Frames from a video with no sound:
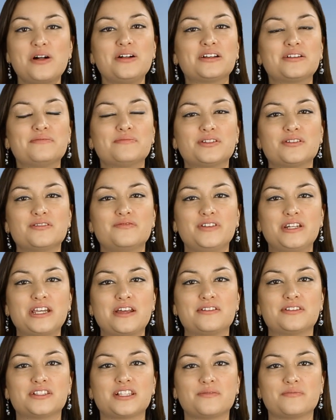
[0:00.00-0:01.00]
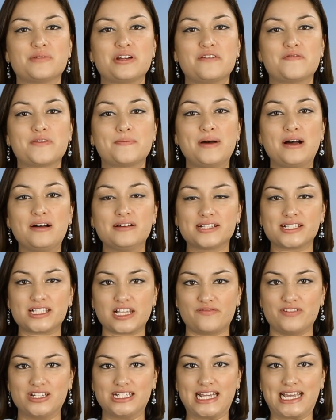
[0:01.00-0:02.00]
welcome to a video summary of the past
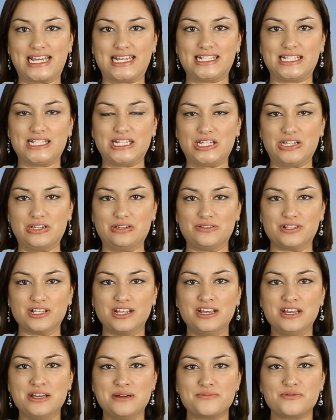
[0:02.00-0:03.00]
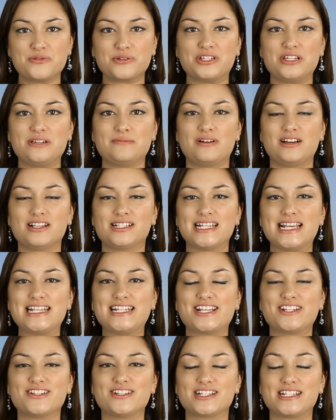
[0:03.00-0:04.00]
7 days' news, brought to you by
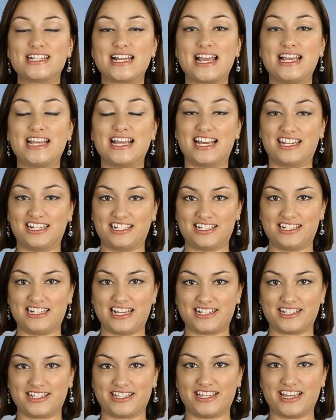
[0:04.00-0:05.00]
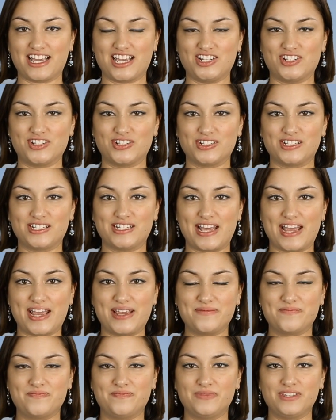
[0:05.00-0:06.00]
Estate Agent Today and Letting Agent
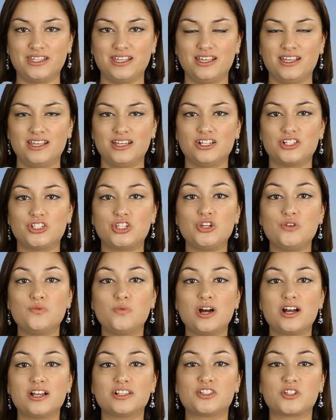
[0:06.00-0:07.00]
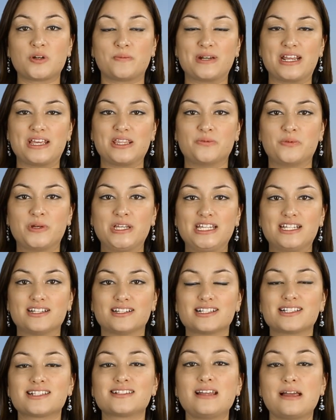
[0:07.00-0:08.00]
Today. Two words dominate the
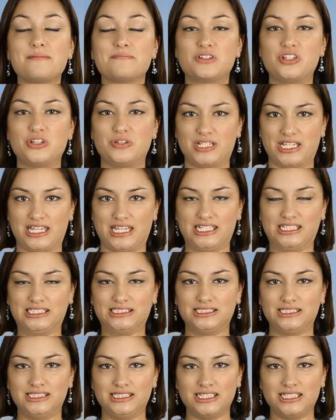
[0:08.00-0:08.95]
week: stamp duty.